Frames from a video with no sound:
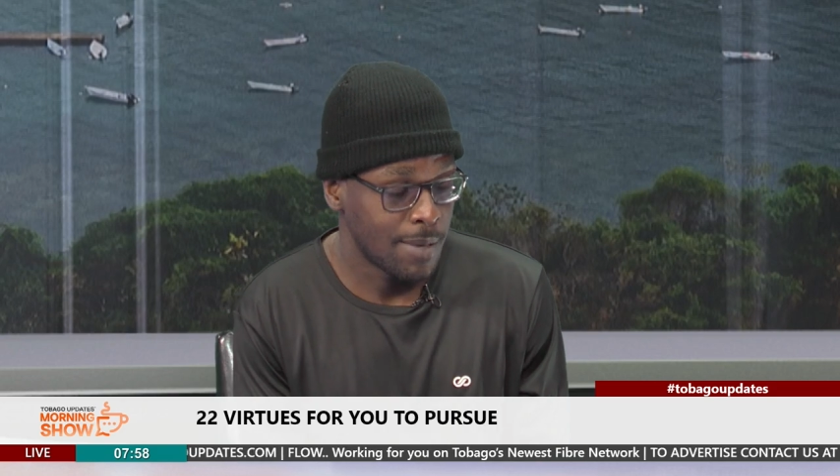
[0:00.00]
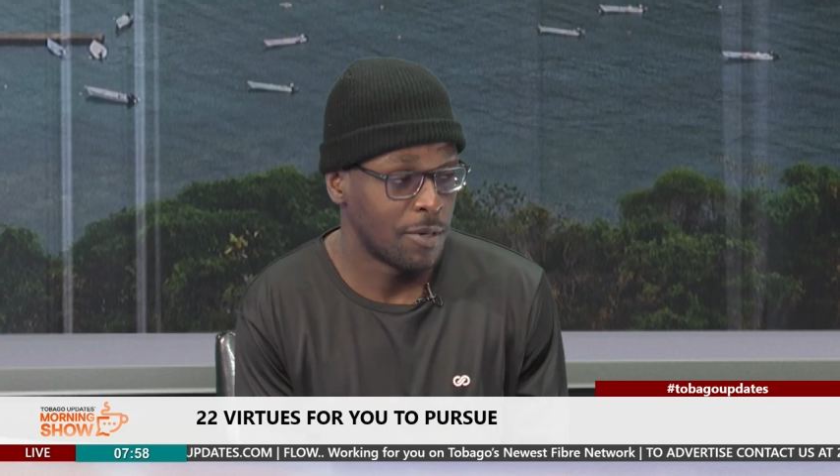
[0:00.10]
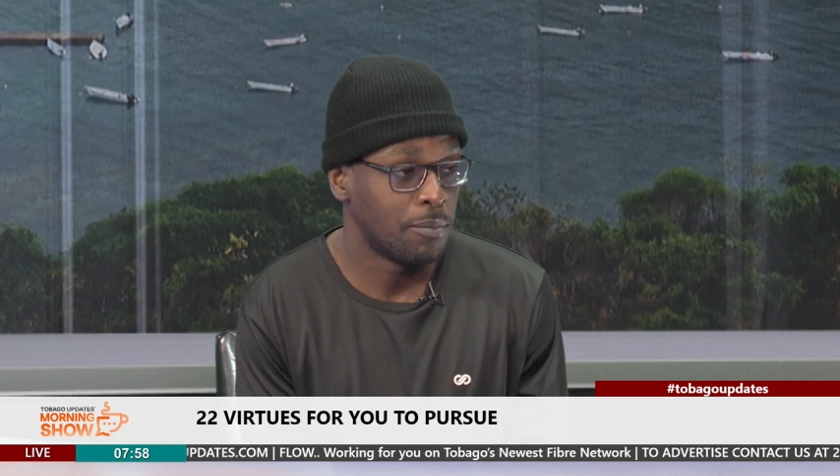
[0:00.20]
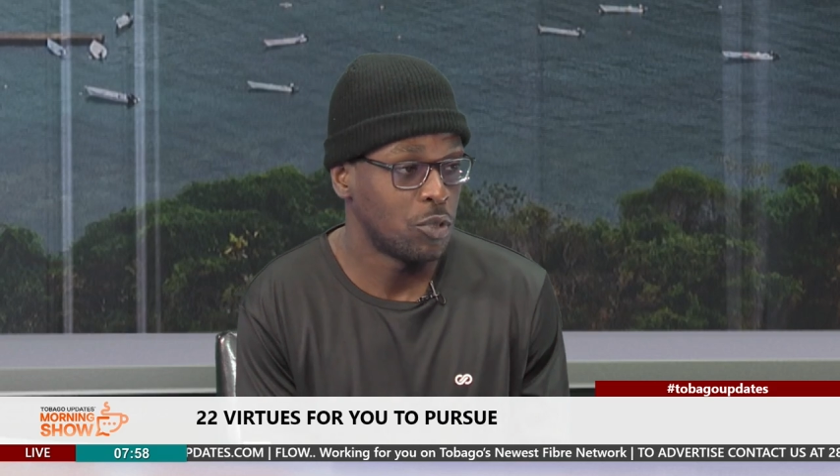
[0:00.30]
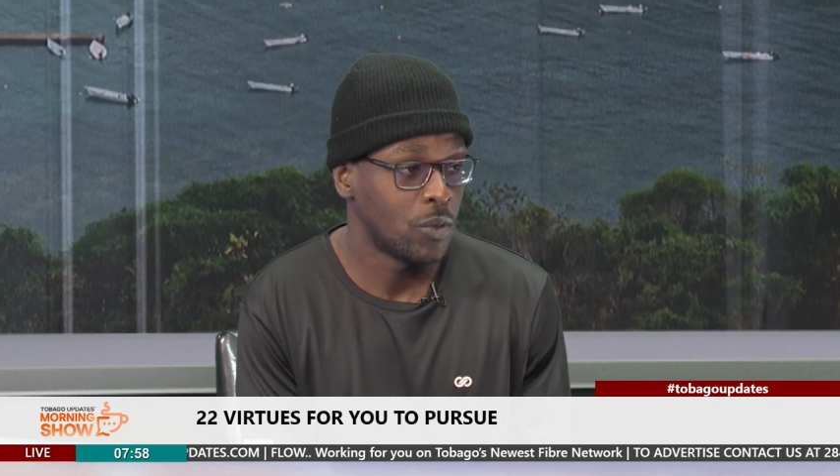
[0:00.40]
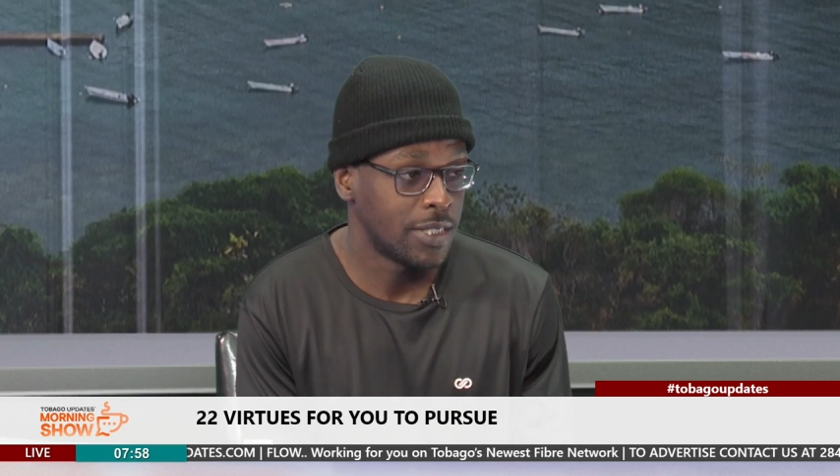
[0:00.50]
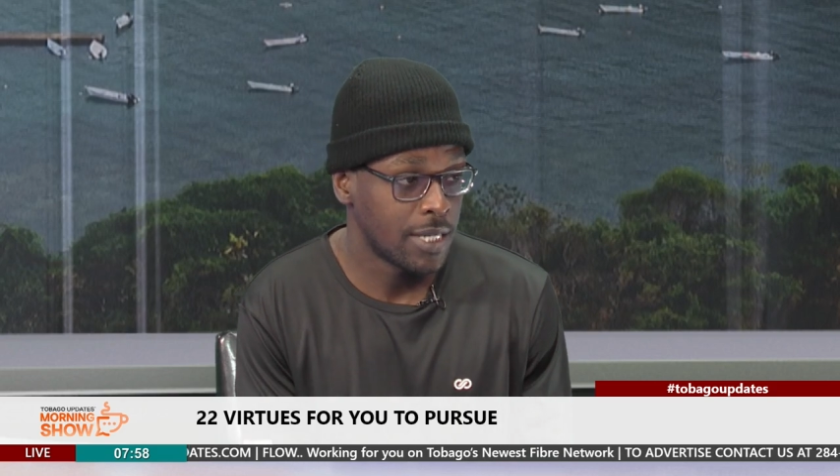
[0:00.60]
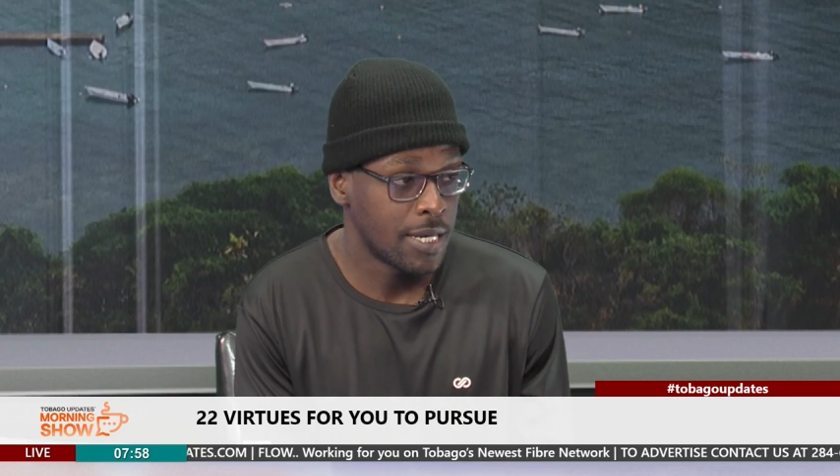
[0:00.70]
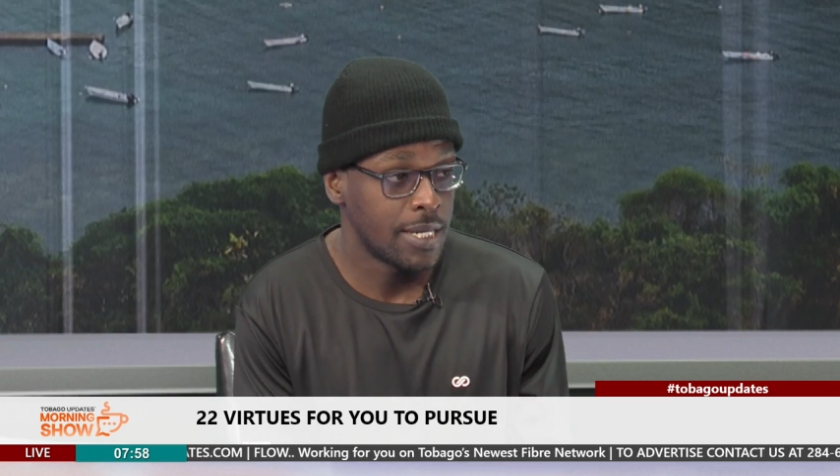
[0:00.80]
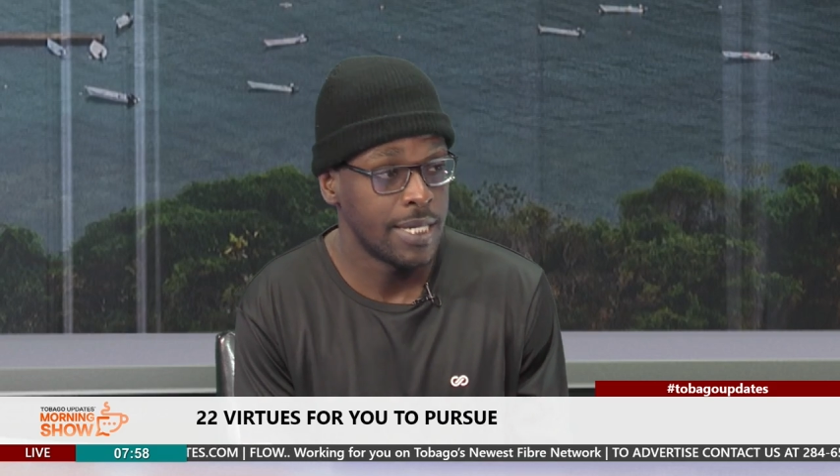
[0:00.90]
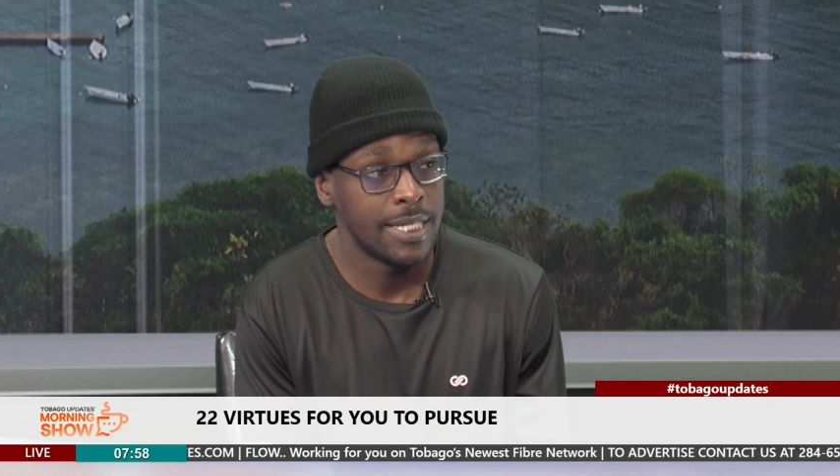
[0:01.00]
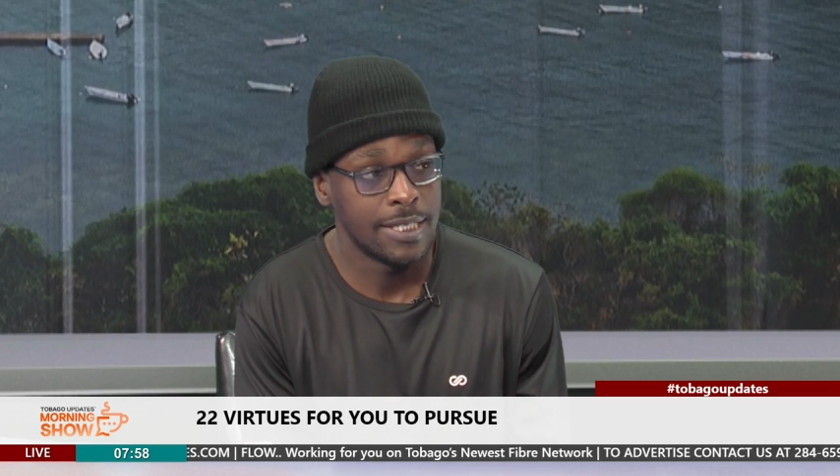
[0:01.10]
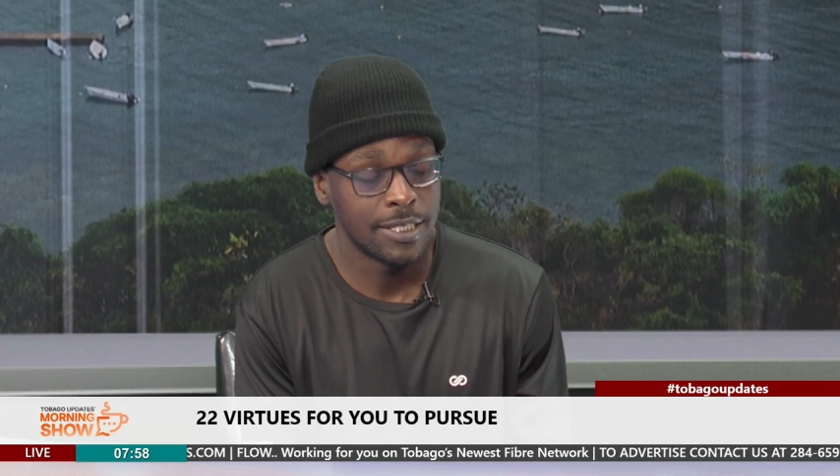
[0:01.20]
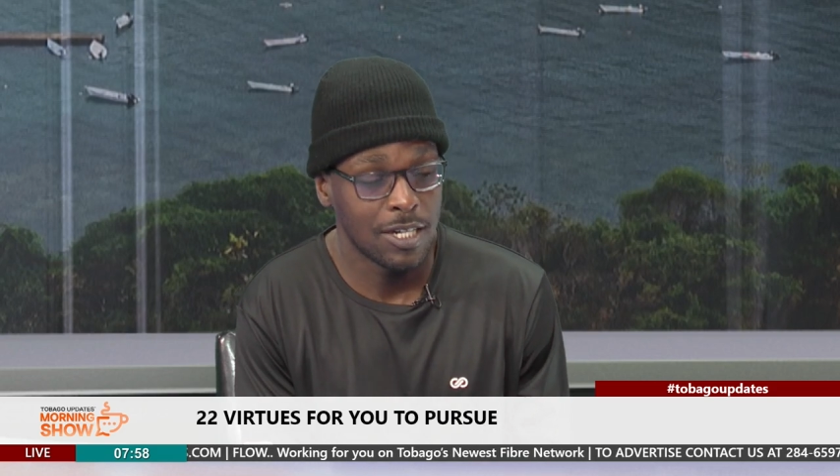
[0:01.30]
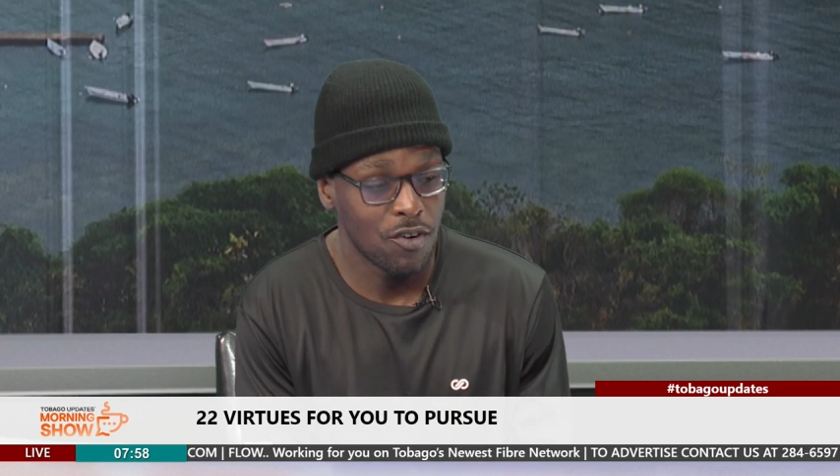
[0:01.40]
I'm on Twitter,
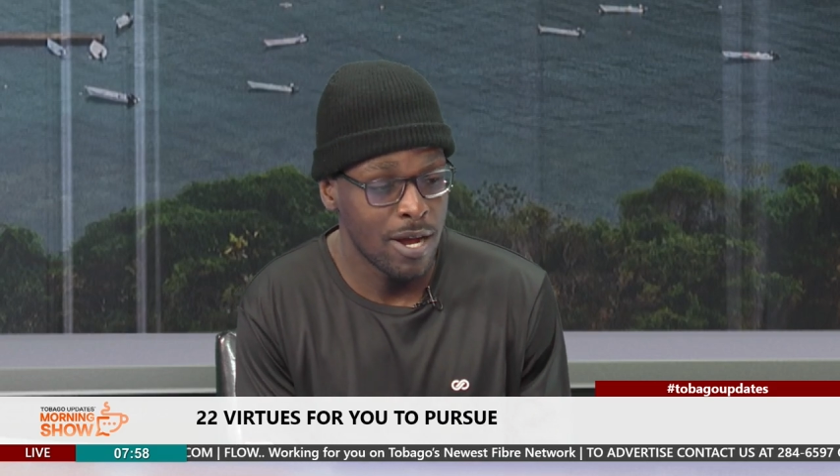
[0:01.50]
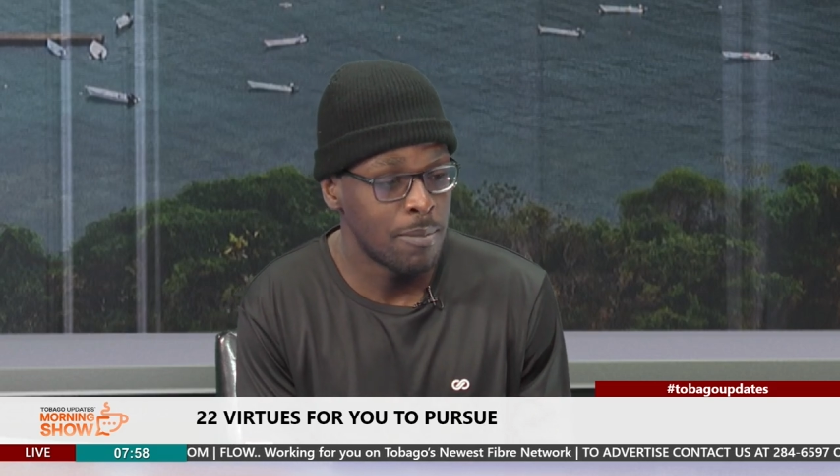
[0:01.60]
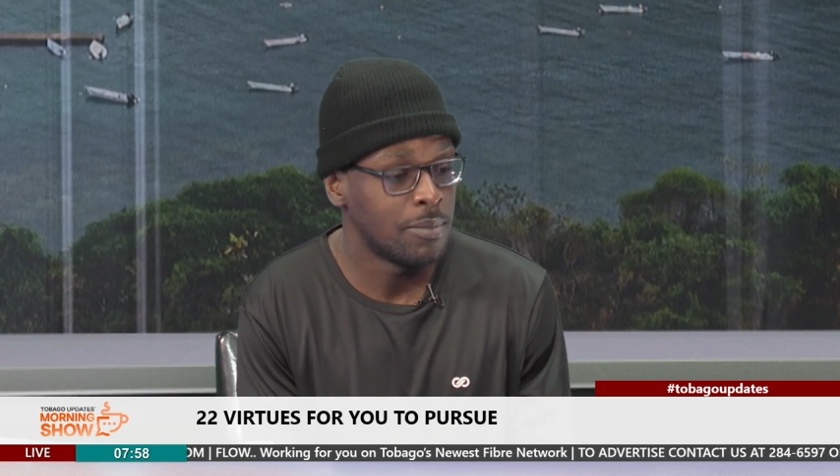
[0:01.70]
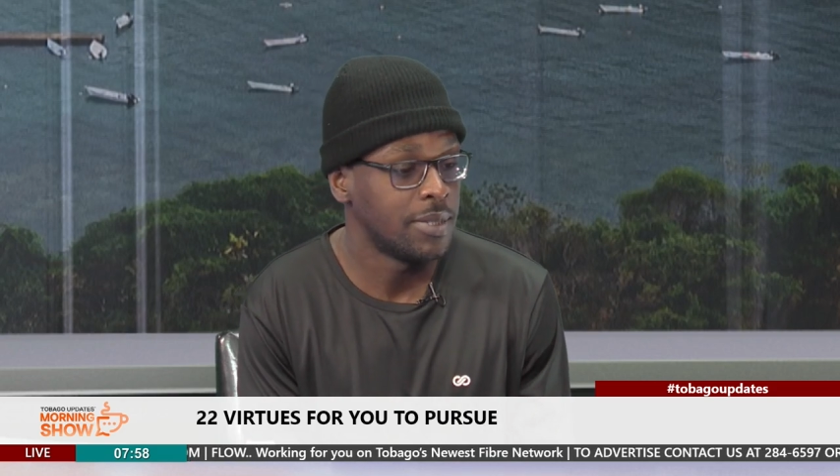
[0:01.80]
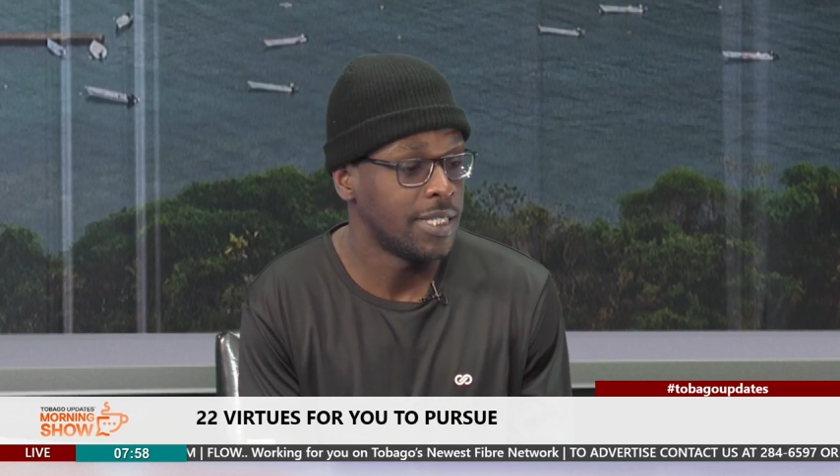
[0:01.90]
Instagram,